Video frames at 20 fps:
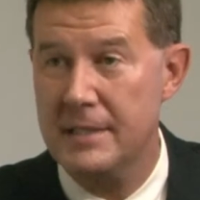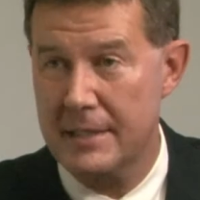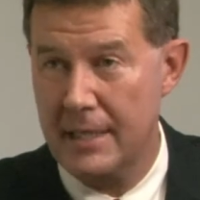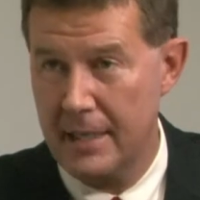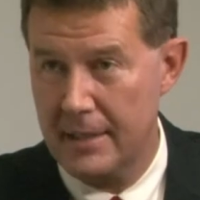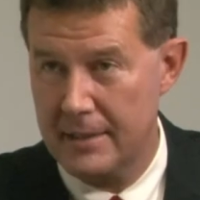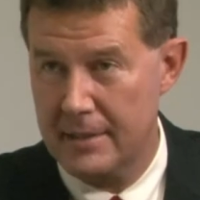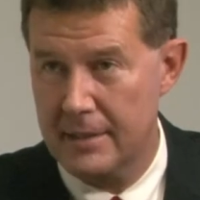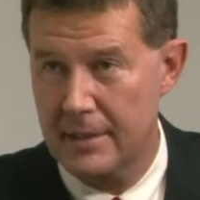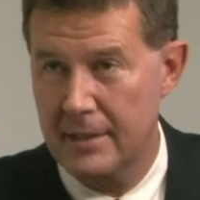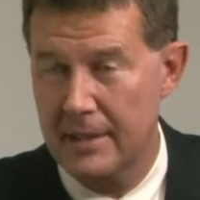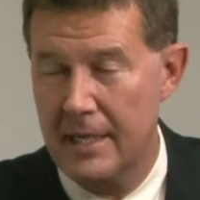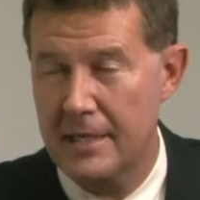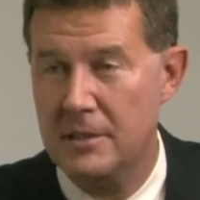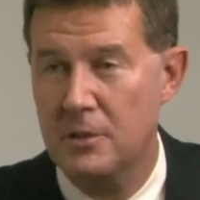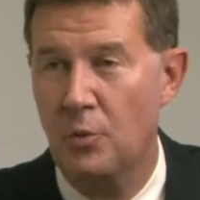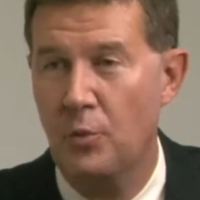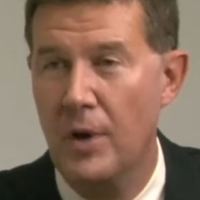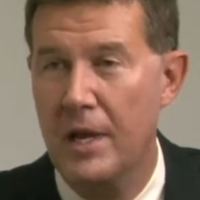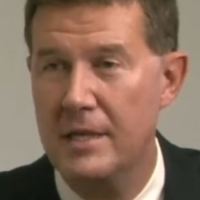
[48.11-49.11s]
citizen
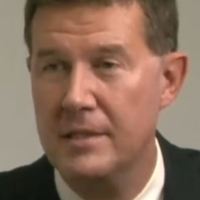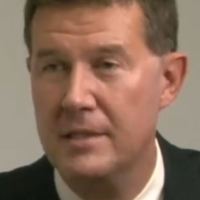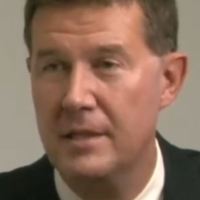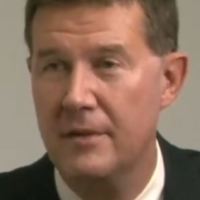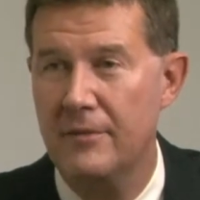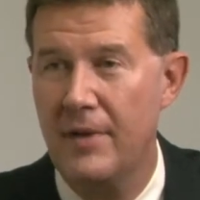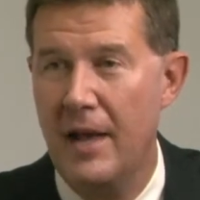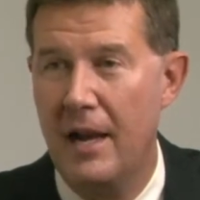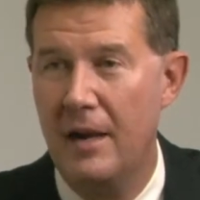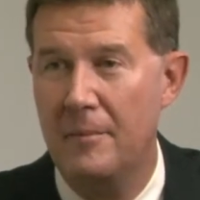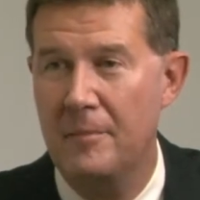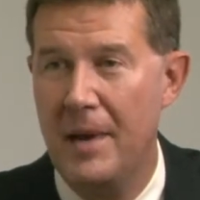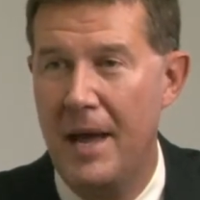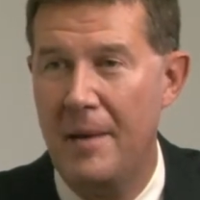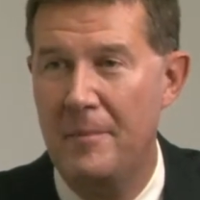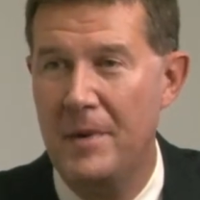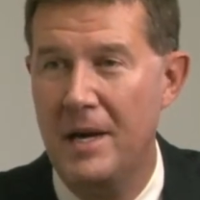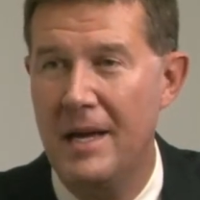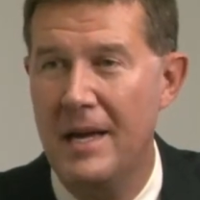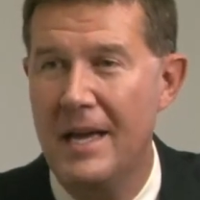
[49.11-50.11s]
that's a resident of
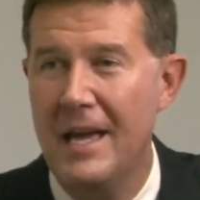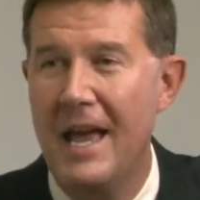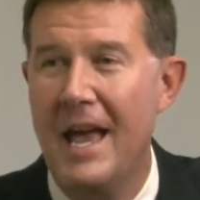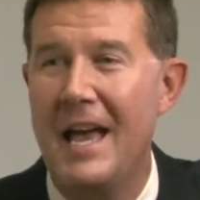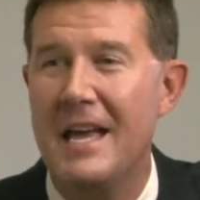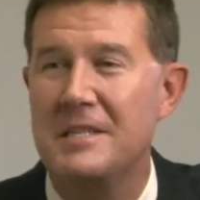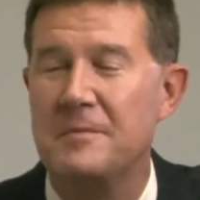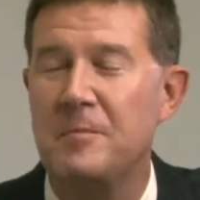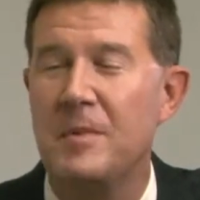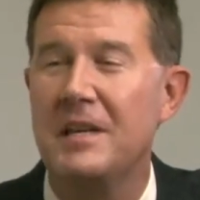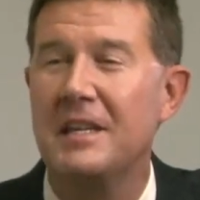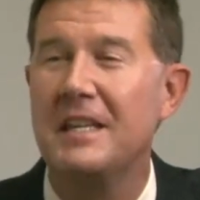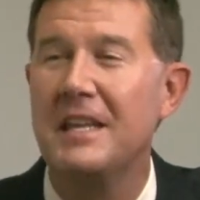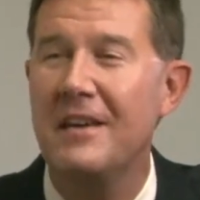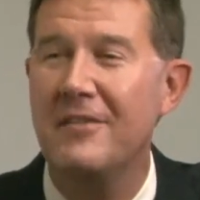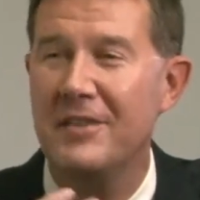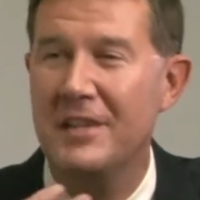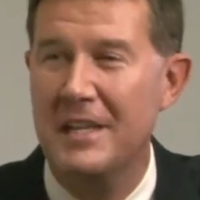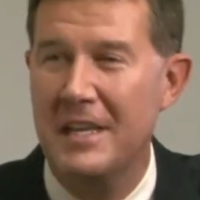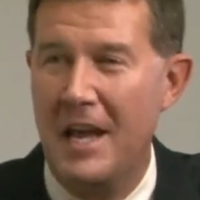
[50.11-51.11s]
Alabama has been
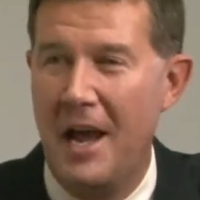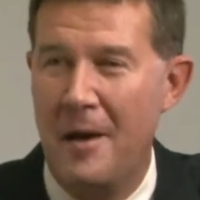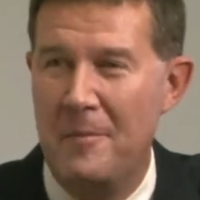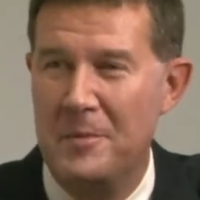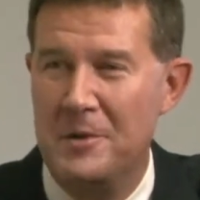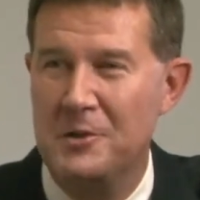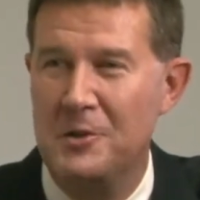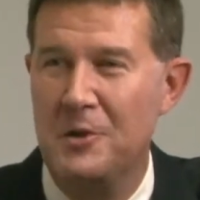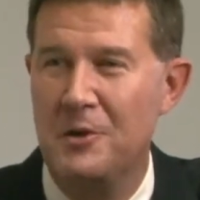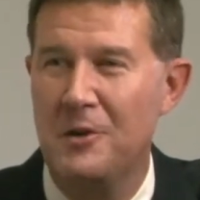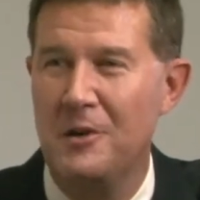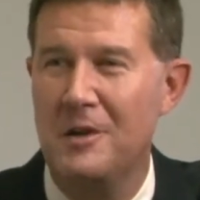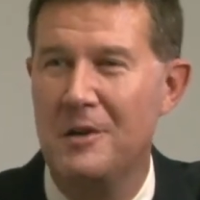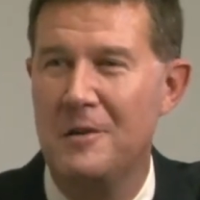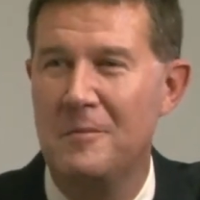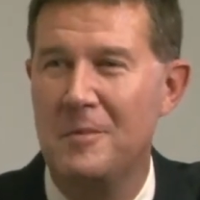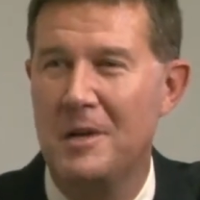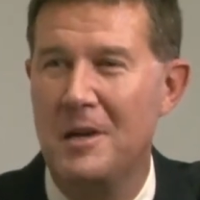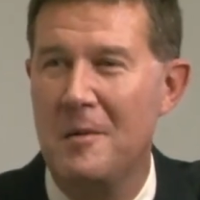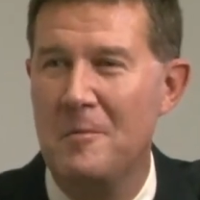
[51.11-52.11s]
given the opportunity to
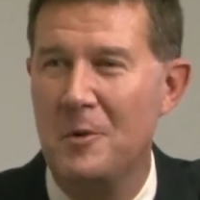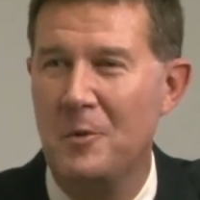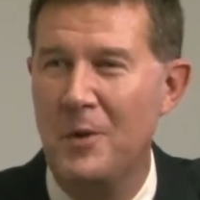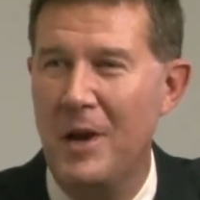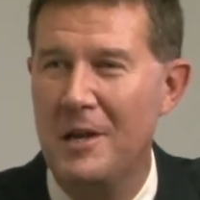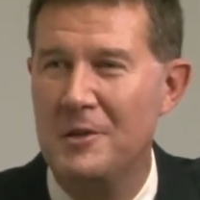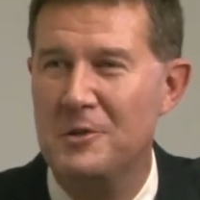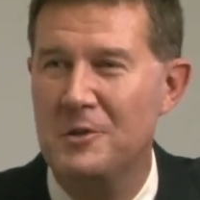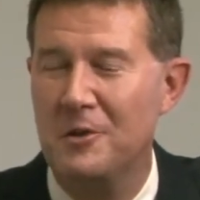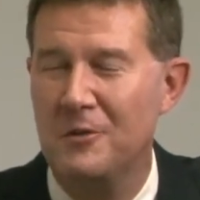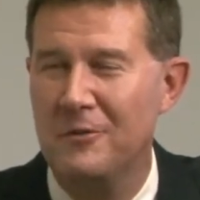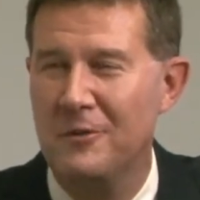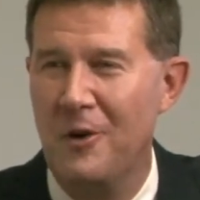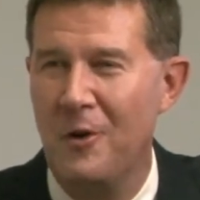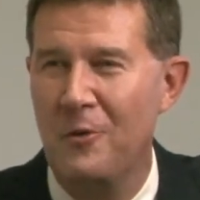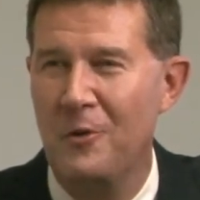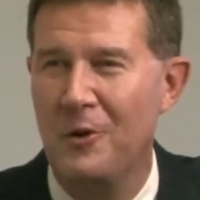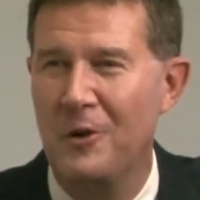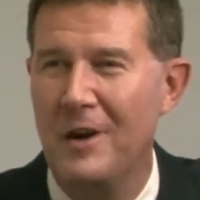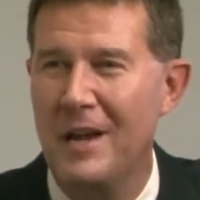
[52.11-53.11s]
become a registered
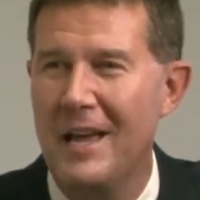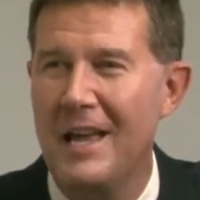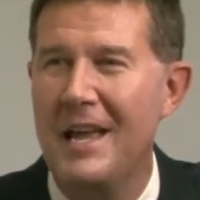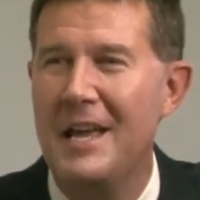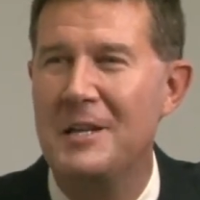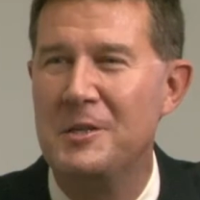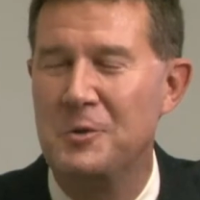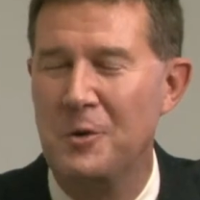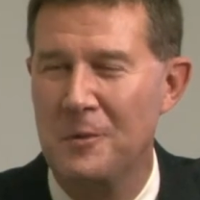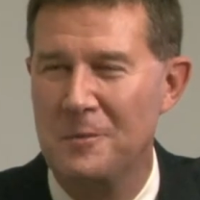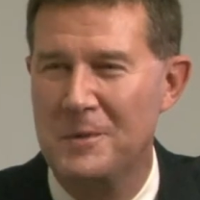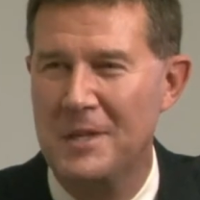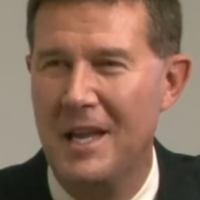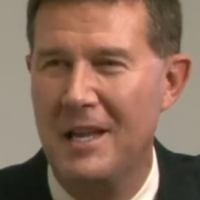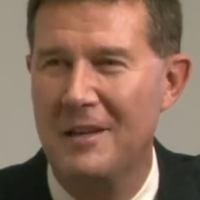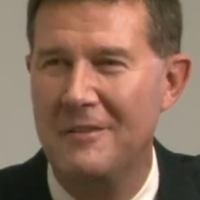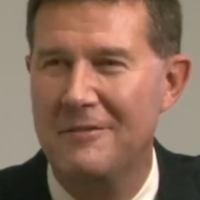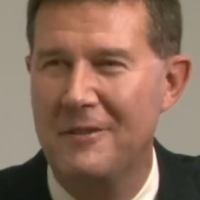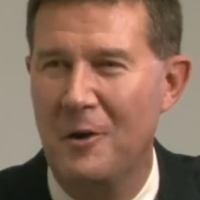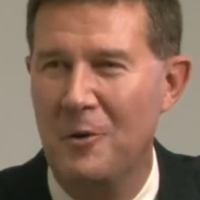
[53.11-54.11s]
voter and to
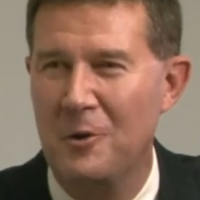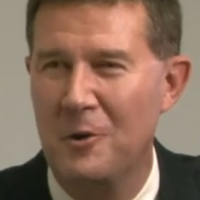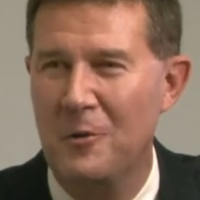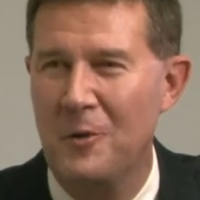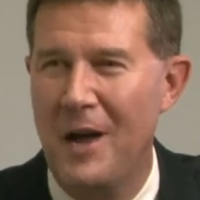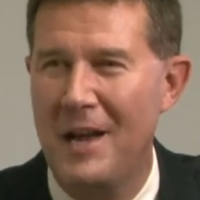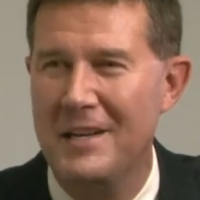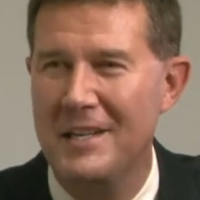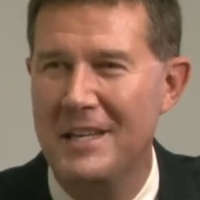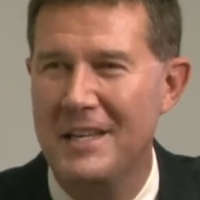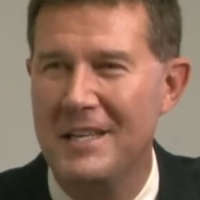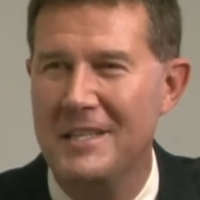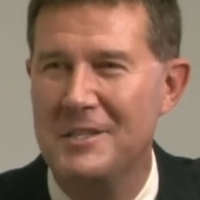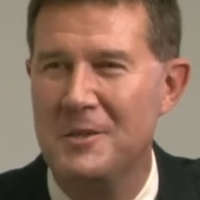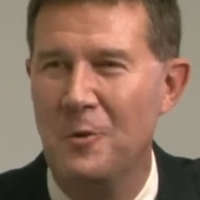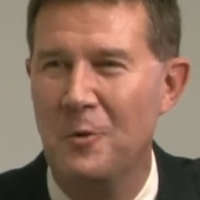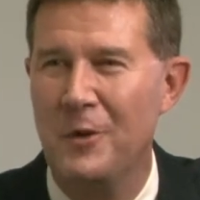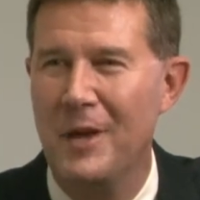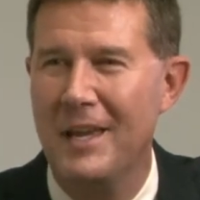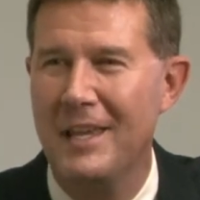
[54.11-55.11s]
obtain a photo ID
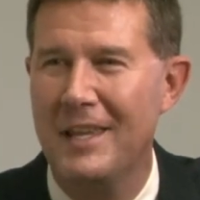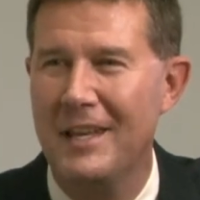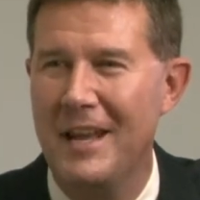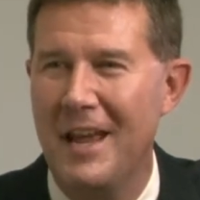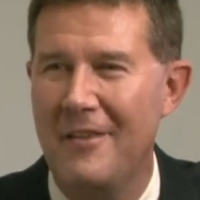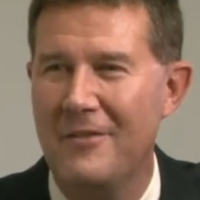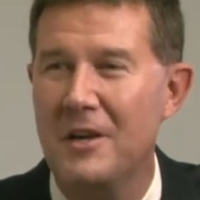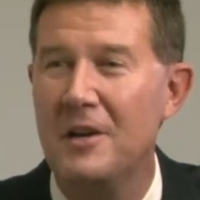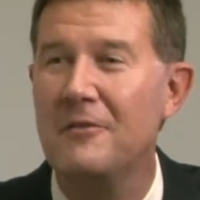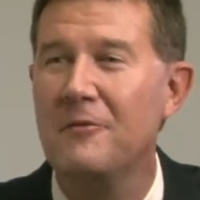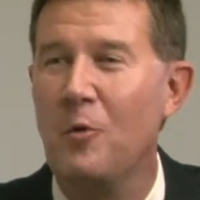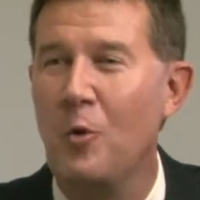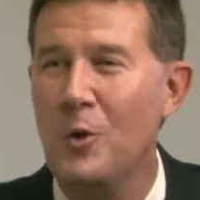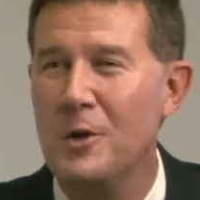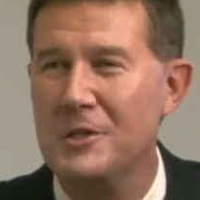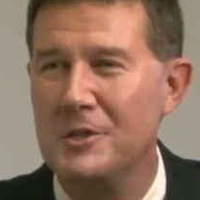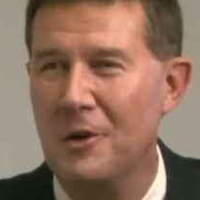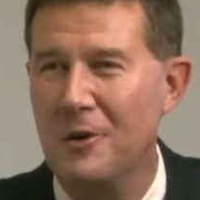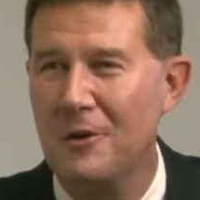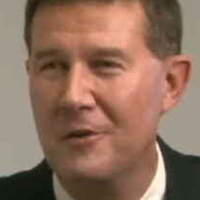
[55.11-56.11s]
so they can have their
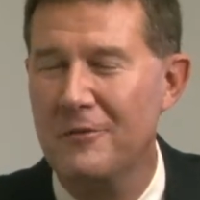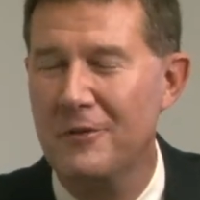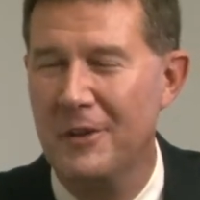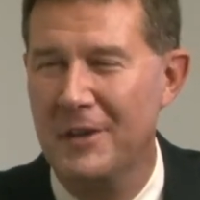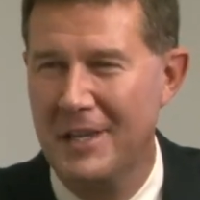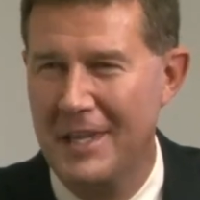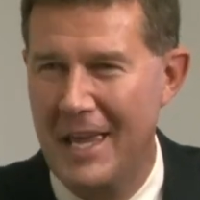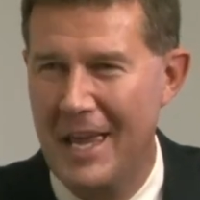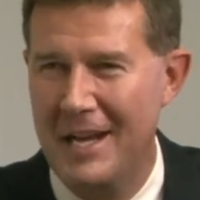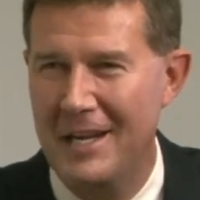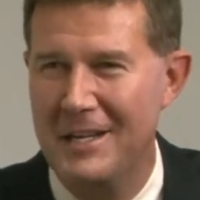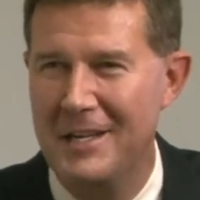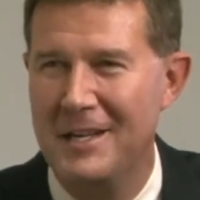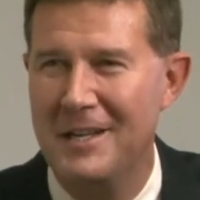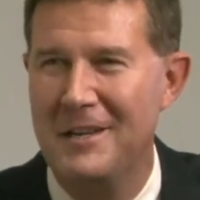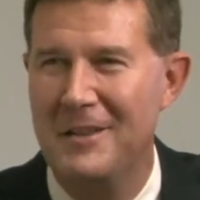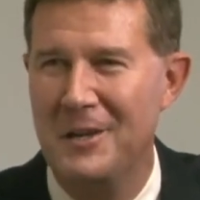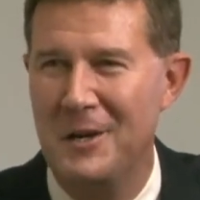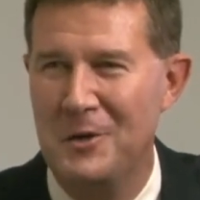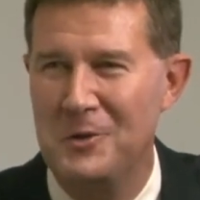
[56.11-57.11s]
voice heard for the candidate
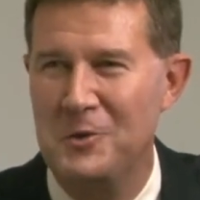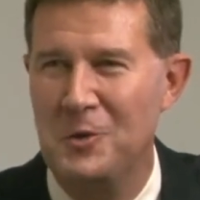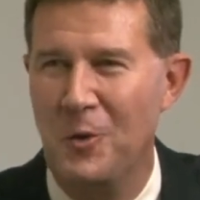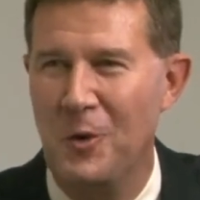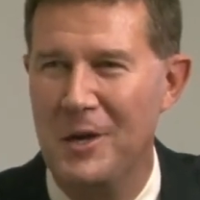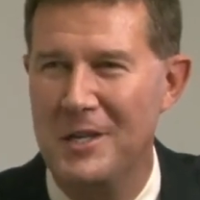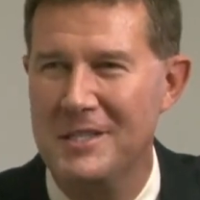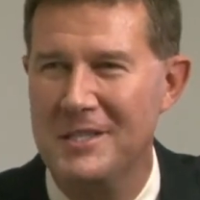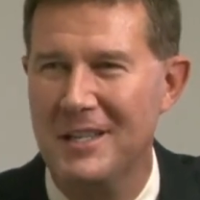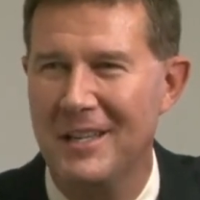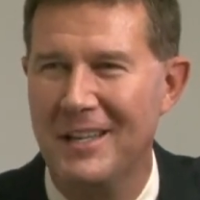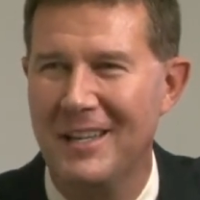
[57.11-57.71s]
of their choice.